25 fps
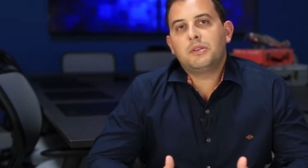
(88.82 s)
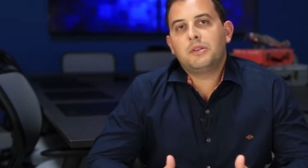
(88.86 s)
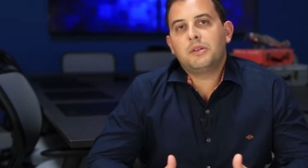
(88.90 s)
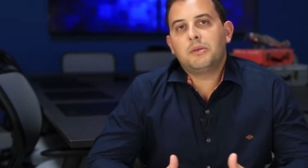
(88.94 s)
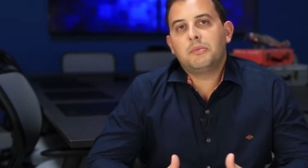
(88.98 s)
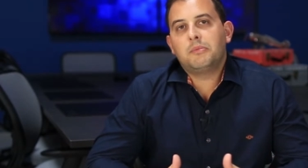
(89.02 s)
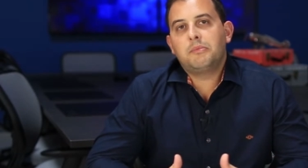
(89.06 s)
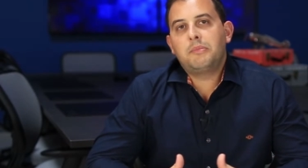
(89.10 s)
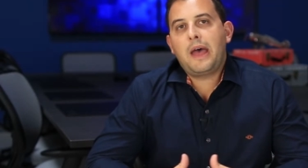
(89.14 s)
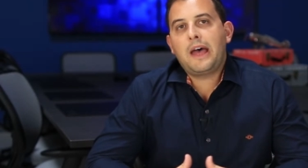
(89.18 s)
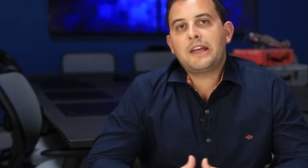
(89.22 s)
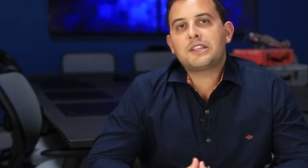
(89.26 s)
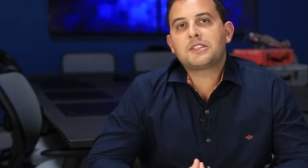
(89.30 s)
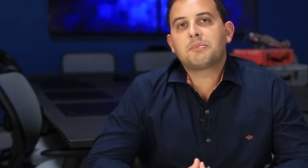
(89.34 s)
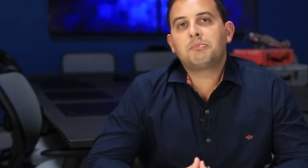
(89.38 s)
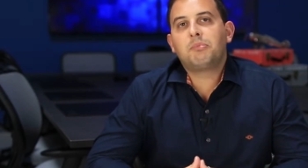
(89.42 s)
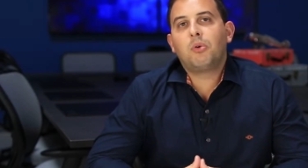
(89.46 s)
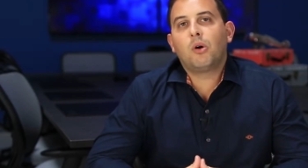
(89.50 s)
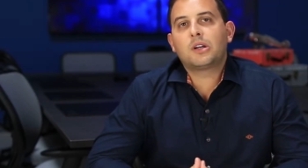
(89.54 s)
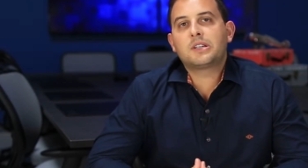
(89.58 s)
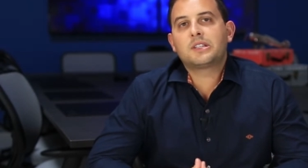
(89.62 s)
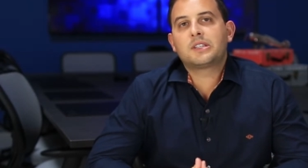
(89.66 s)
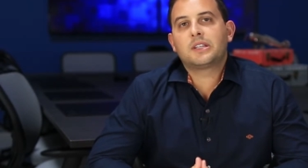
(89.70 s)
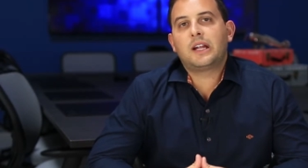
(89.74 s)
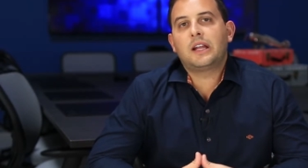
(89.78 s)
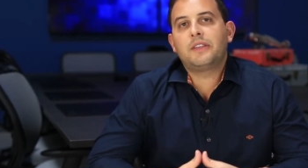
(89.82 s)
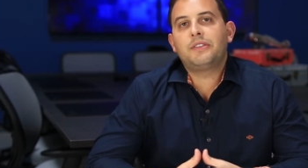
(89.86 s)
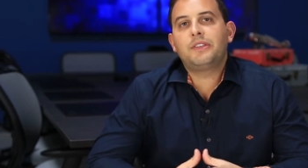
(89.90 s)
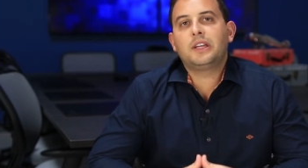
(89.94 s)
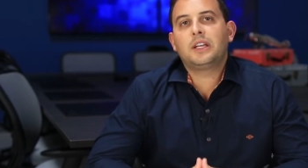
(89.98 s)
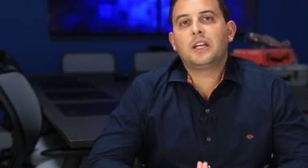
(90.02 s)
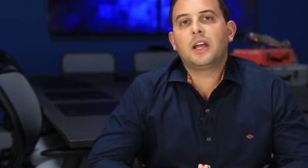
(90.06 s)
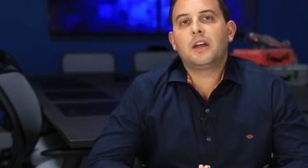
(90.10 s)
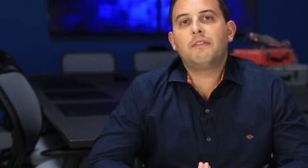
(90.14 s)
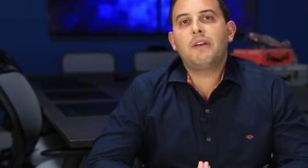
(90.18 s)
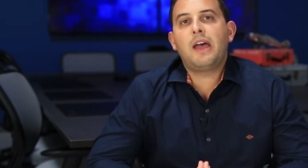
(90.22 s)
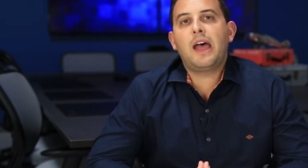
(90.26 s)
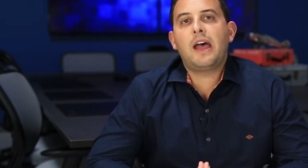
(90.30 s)
the best books that I
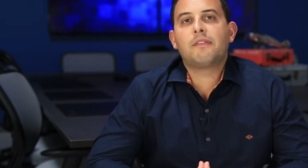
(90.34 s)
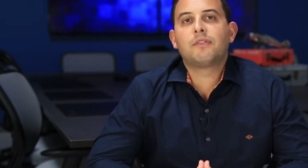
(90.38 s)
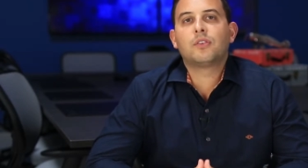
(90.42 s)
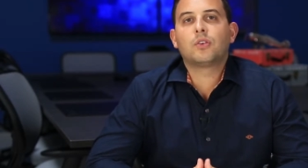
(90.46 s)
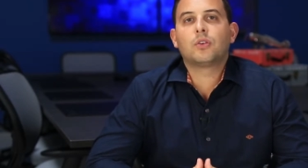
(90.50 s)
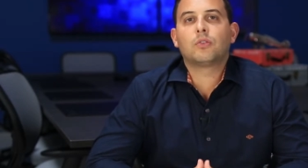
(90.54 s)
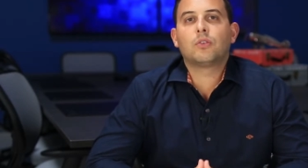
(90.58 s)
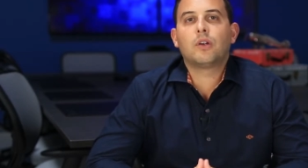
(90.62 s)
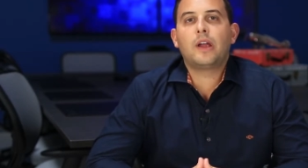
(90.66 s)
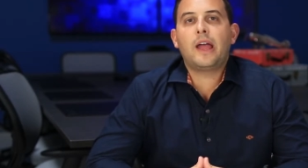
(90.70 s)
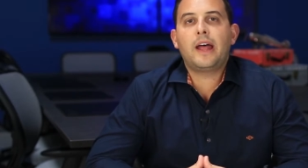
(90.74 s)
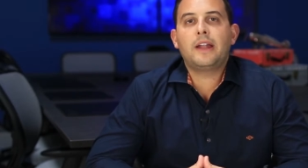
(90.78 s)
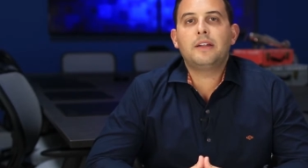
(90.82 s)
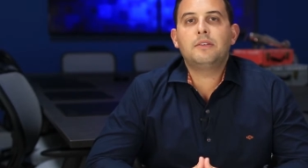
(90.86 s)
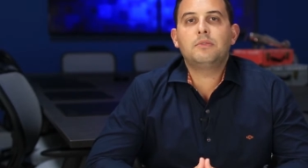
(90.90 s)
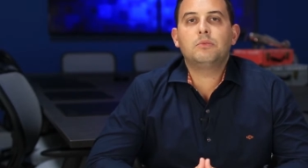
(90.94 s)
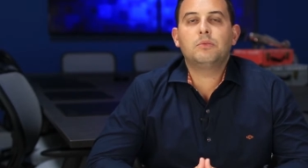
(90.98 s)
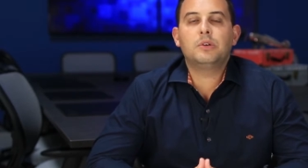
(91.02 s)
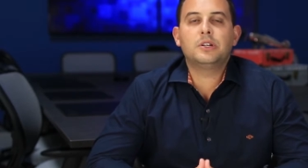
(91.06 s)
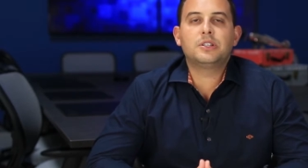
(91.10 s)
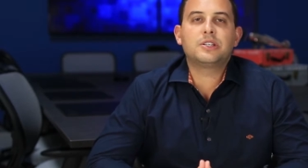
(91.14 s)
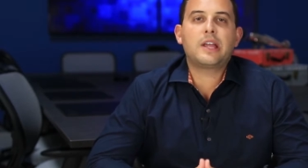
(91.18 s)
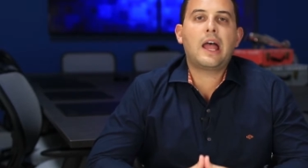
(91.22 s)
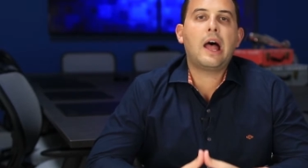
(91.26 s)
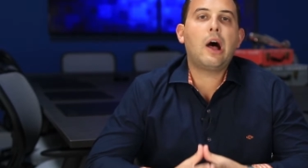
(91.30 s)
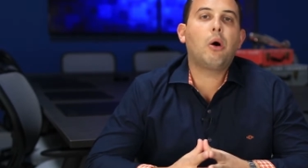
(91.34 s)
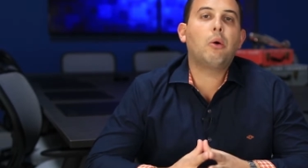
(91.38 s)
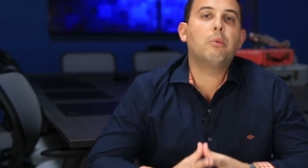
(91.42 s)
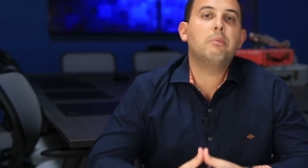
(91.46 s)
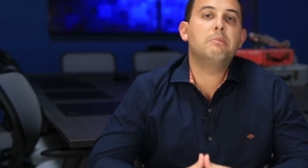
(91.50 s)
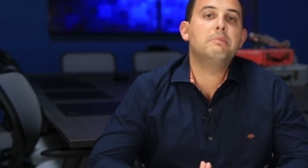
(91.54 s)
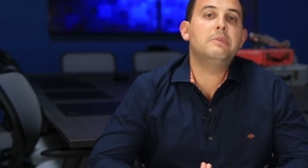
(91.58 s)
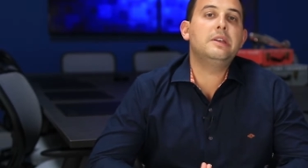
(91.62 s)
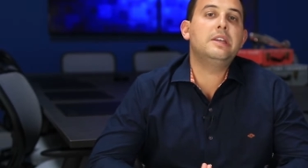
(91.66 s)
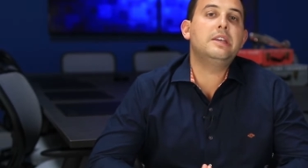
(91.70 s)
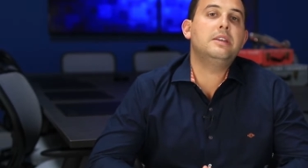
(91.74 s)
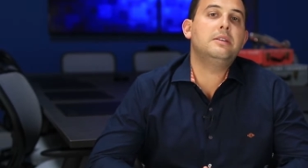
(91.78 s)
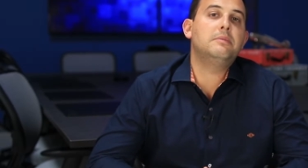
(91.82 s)
think I've ever read, which helped
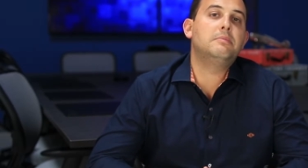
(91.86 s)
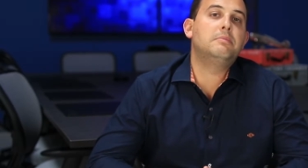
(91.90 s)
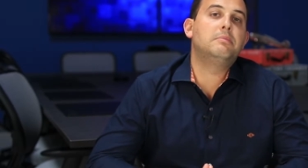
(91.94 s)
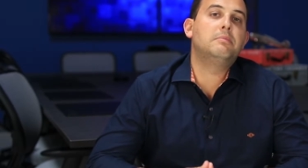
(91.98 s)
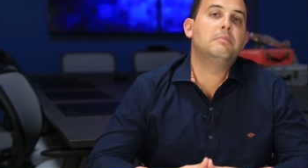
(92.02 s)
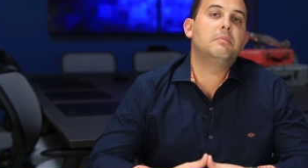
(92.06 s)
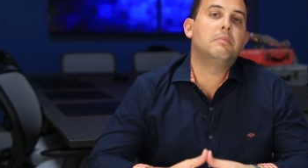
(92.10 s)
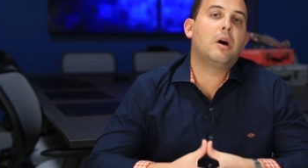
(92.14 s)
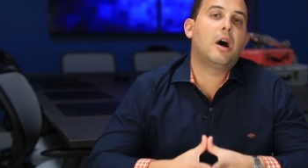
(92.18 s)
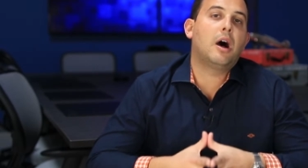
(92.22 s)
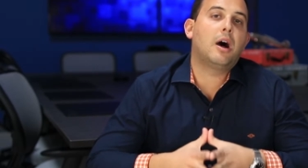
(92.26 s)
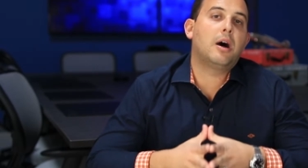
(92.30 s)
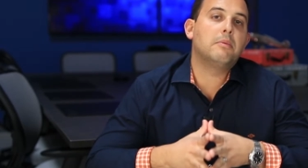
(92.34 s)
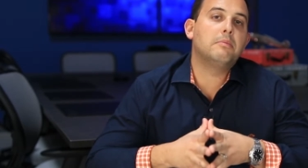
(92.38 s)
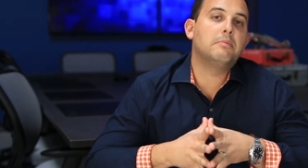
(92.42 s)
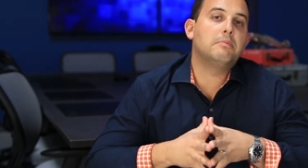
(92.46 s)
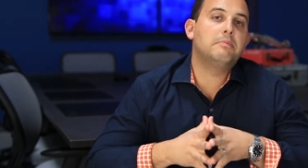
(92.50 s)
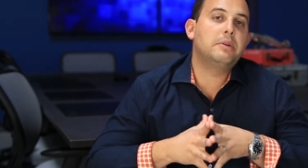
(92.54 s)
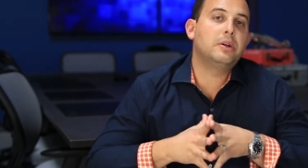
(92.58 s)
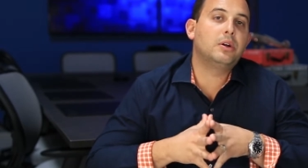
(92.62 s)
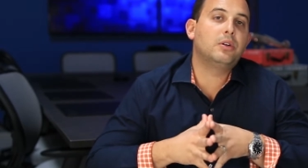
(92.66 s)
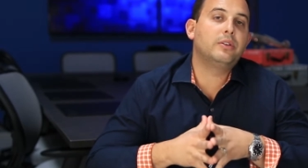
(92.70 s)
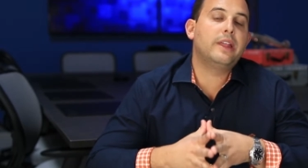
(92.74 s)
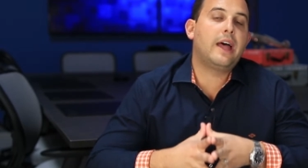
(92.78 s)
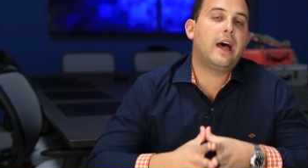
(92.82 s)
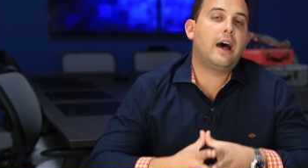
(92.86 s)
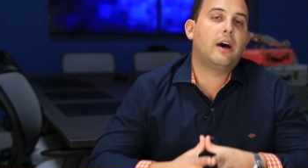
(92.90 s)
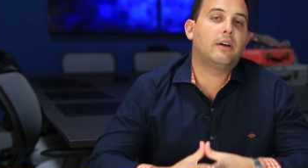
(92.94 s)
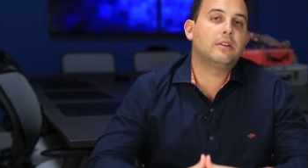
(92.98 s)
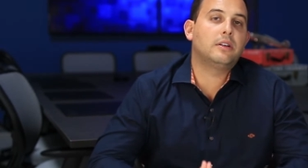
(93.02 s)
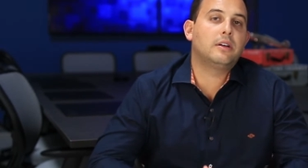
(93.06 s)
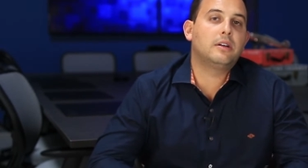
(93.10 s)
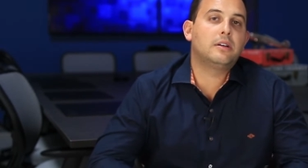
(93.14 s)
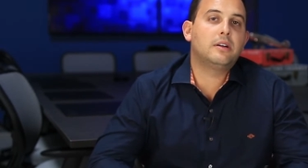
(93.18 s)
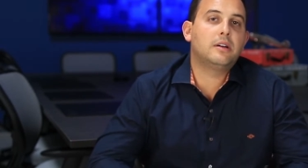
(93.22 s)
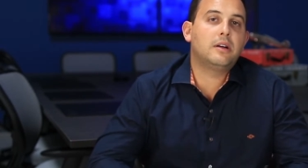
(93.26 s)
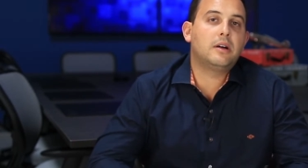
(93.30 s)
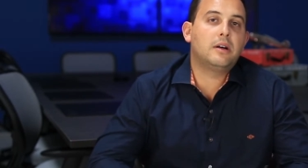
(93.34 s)
me uh, build out